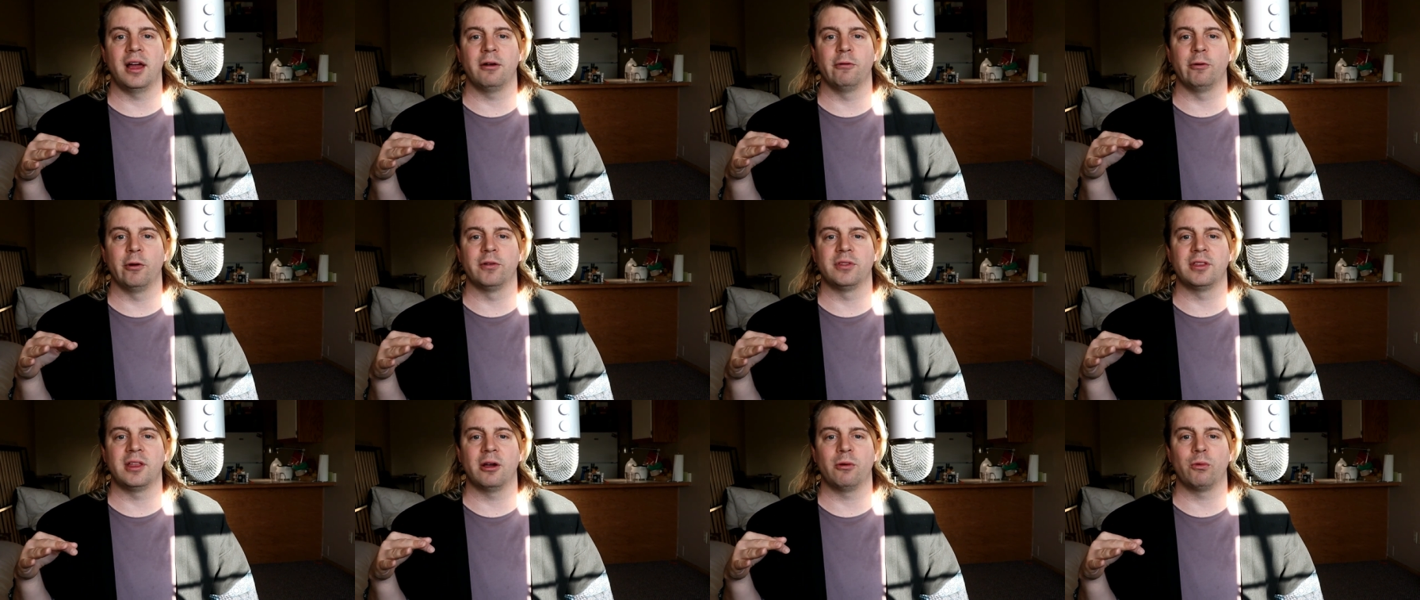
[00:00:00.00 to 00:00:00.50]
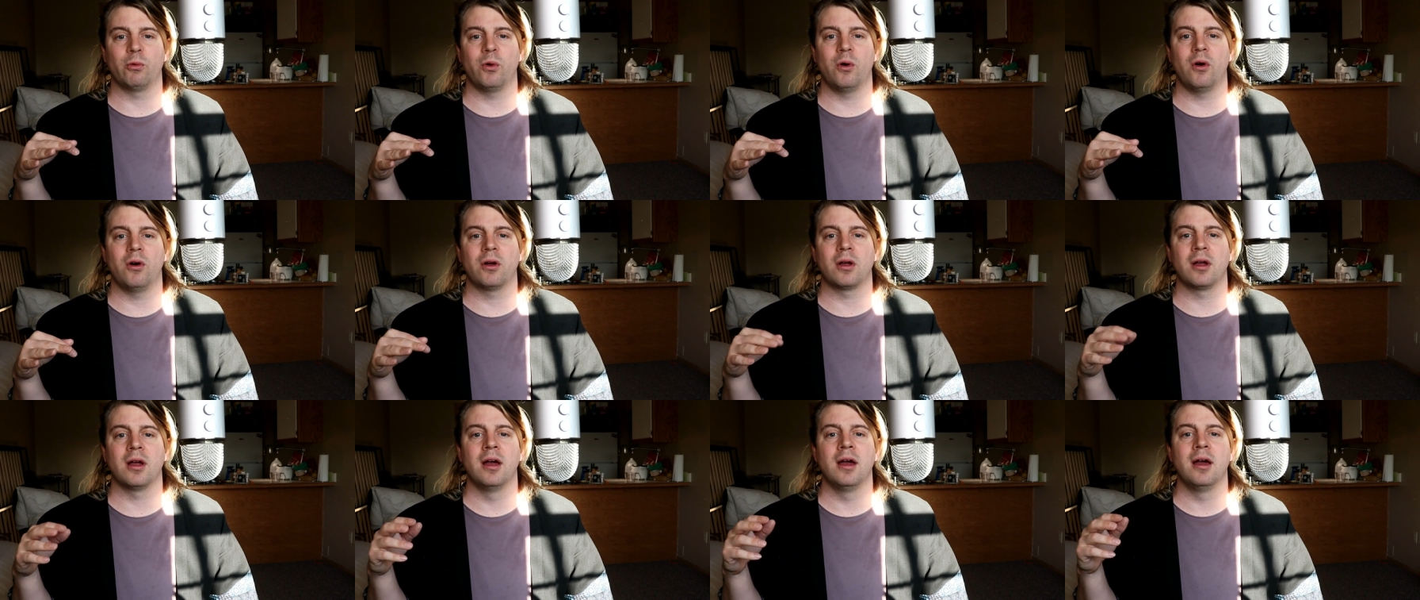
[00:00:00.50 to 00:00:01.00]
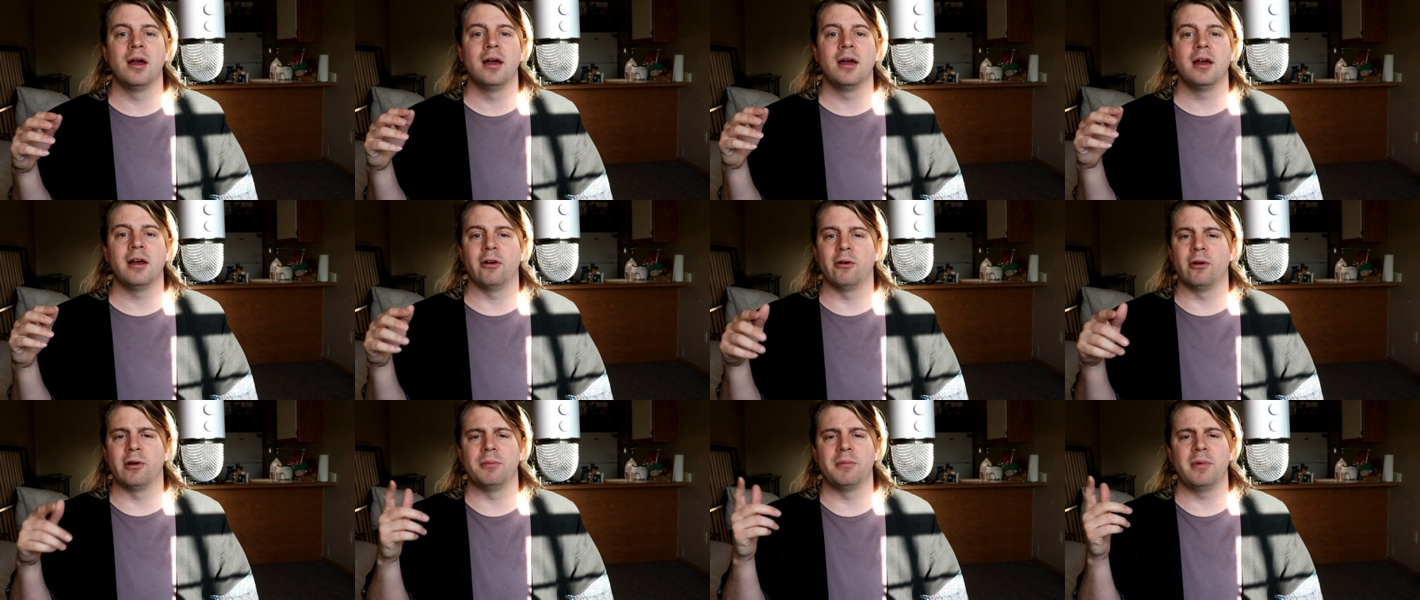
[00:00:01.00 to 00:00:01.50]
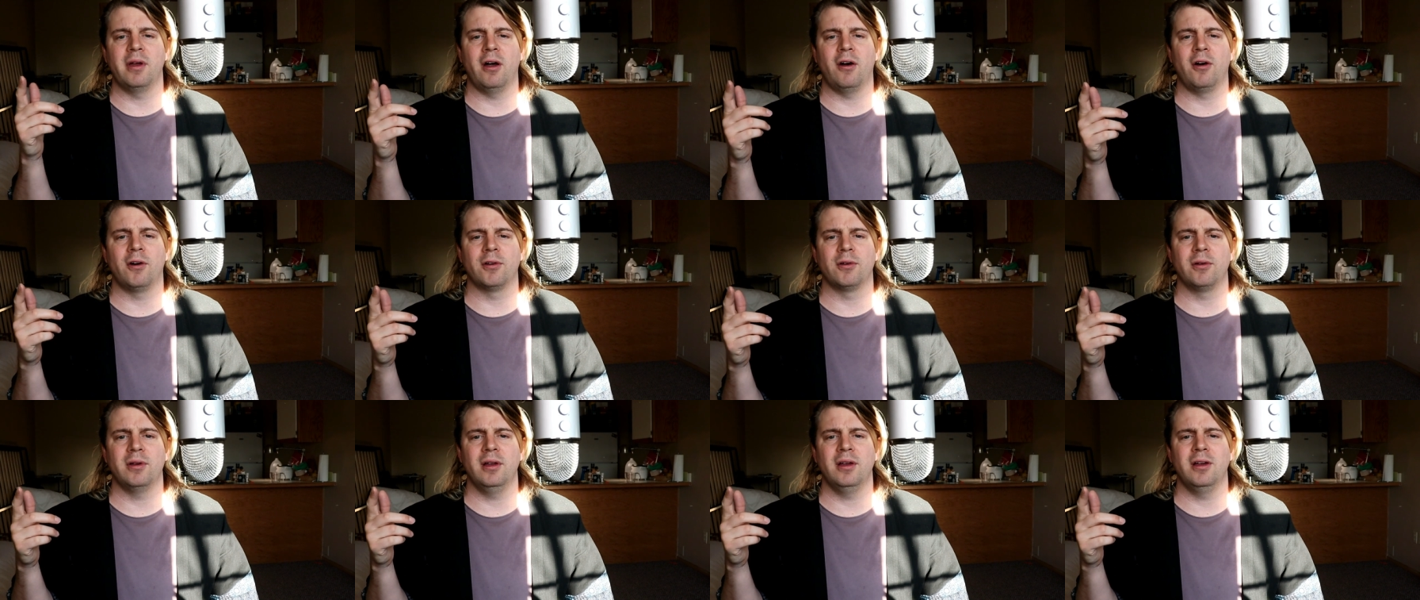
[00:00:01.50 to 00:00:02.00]
I wrote that wrong, or it
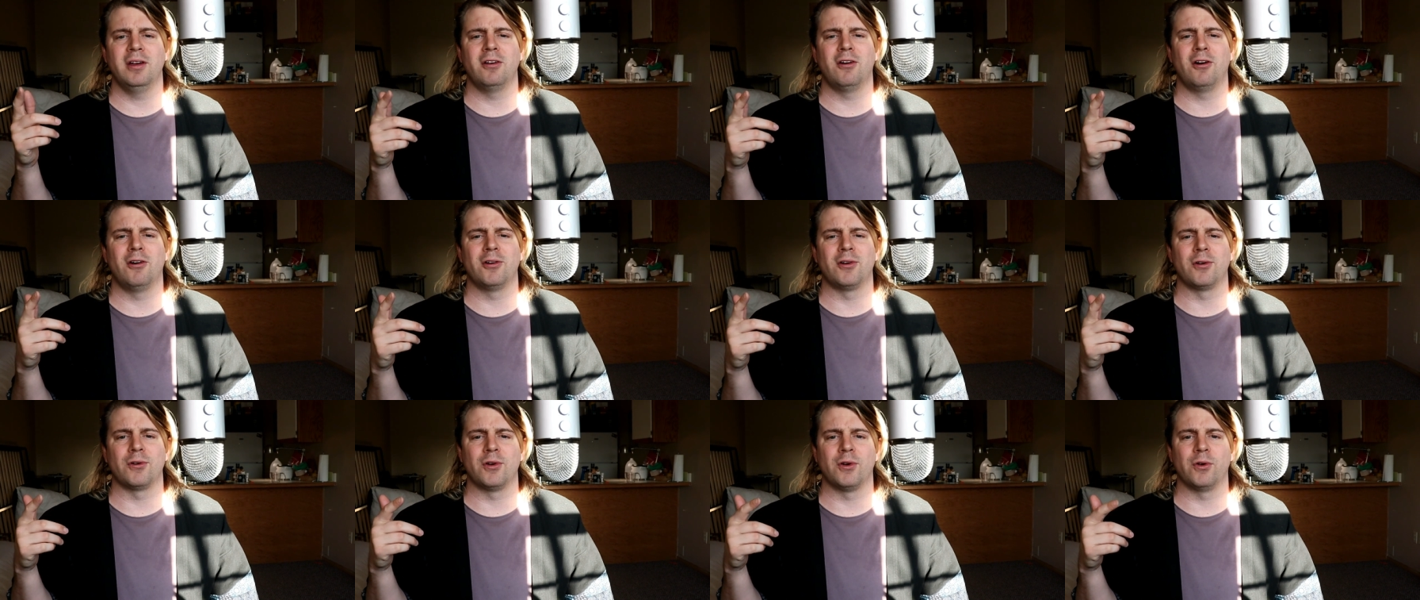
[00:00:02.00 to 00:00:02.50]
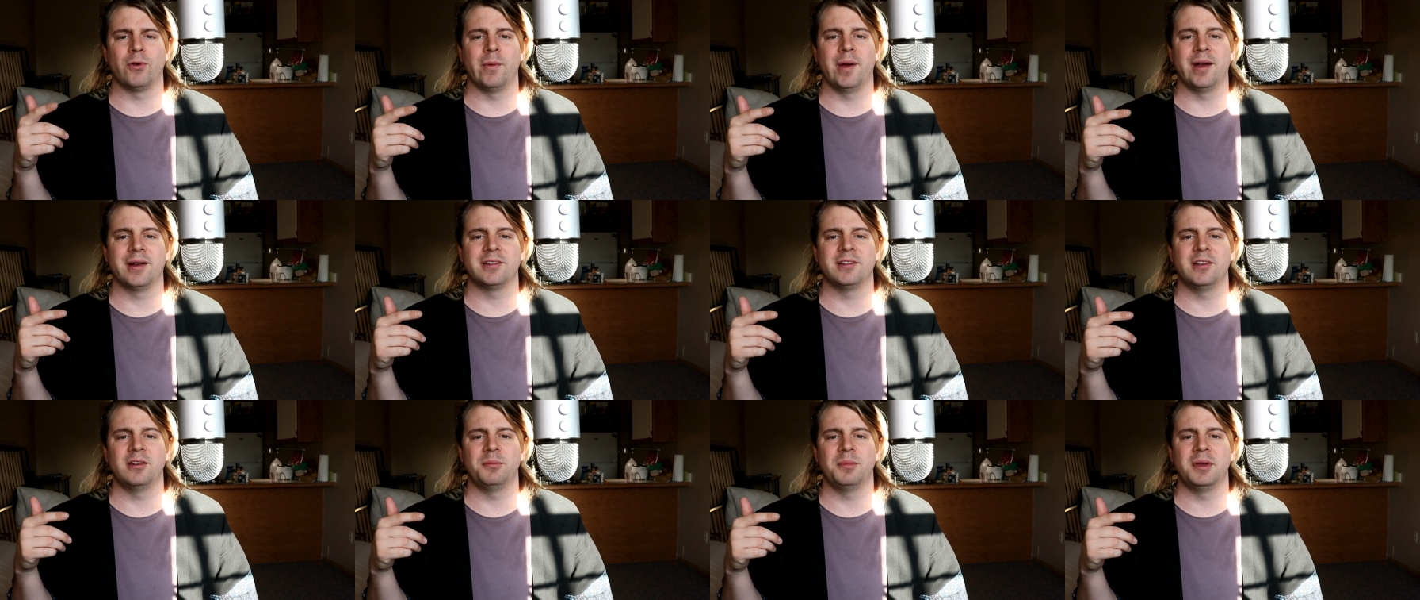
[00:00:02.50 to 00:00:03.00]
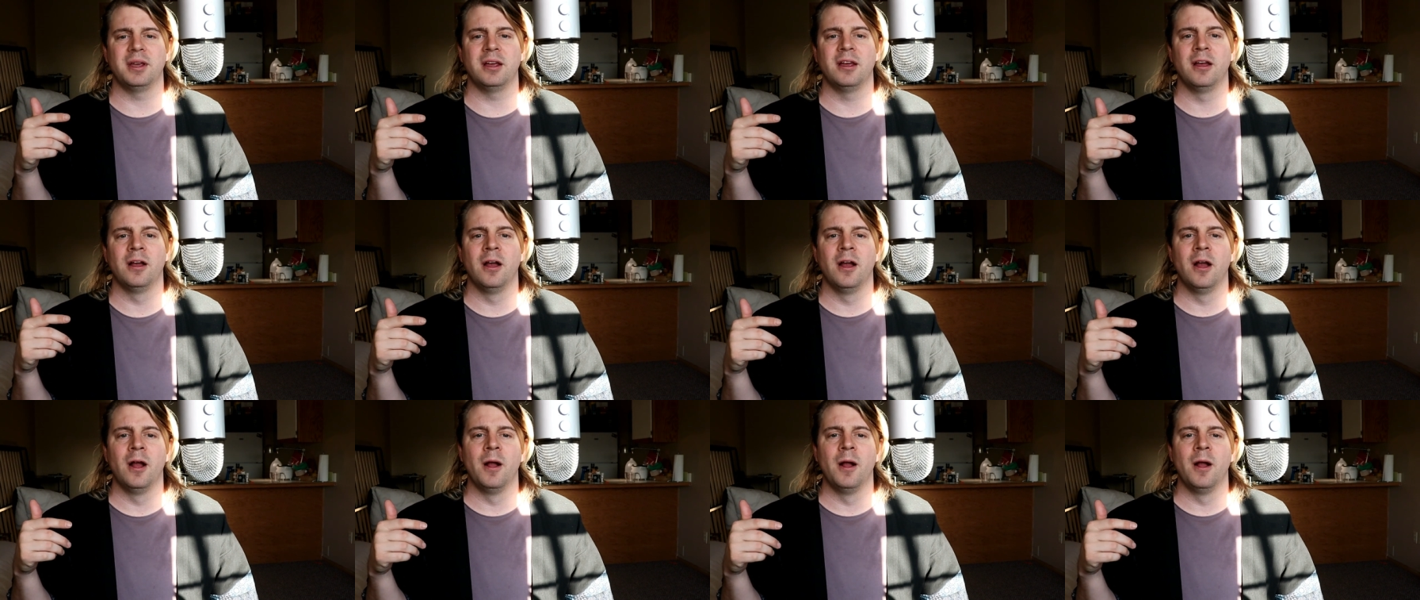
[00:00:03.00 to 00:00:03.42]
auto it auto corrected me